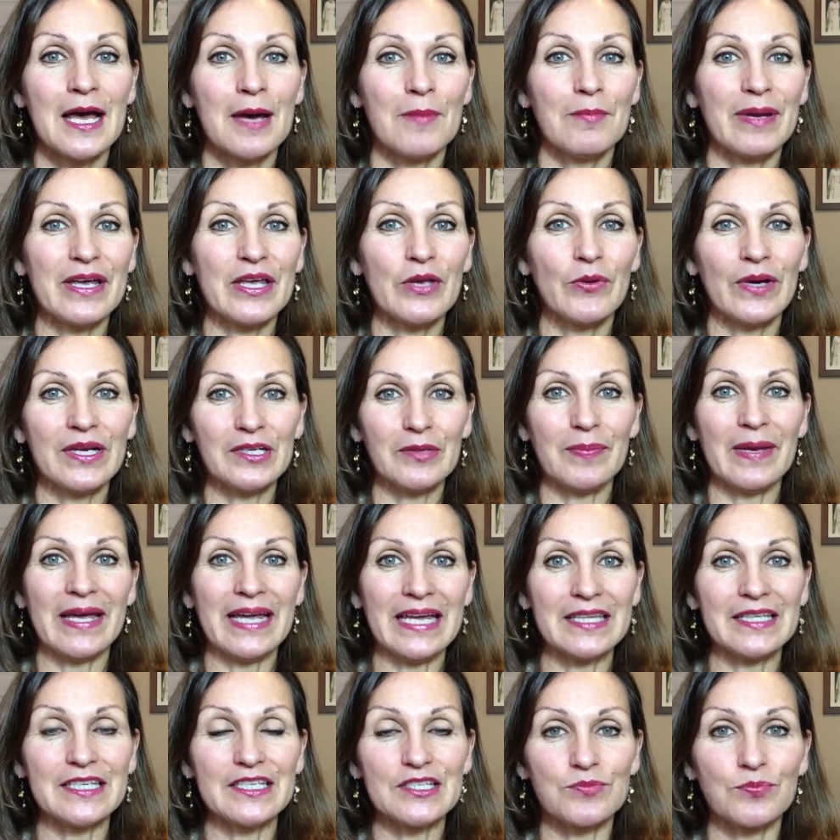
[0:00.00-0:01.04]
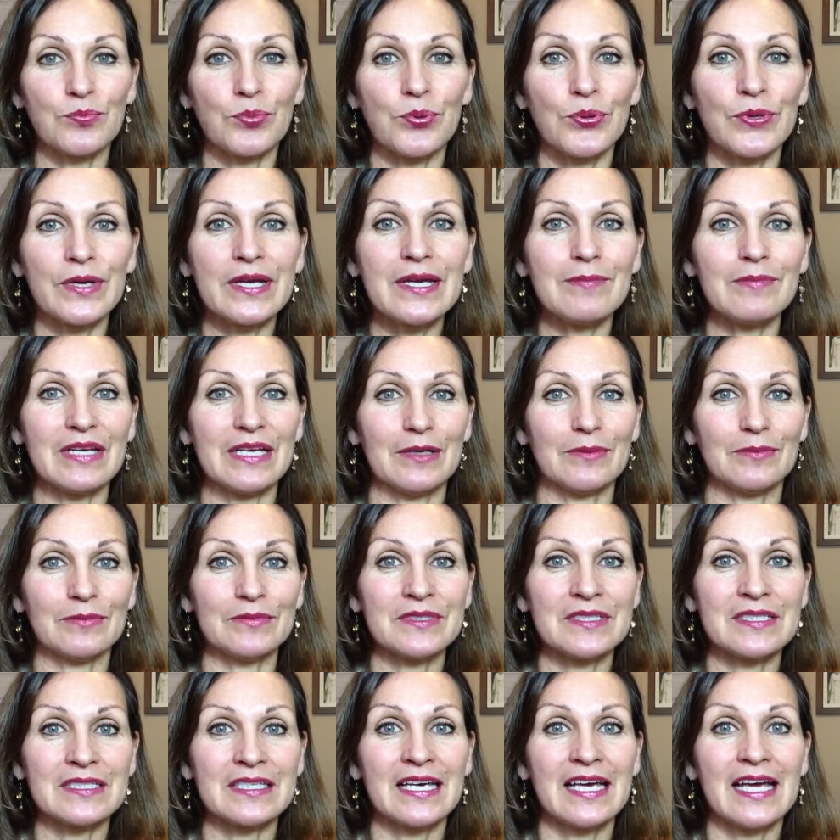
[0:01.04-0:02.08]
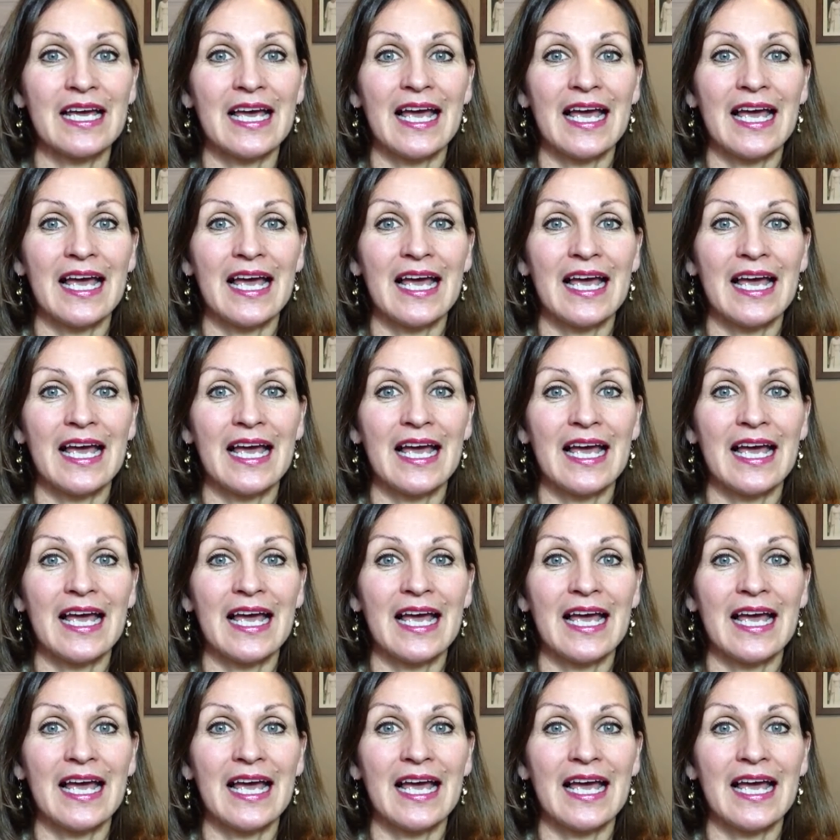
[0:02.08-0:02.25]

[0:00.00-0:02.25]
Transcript: but you end up paying these premiums.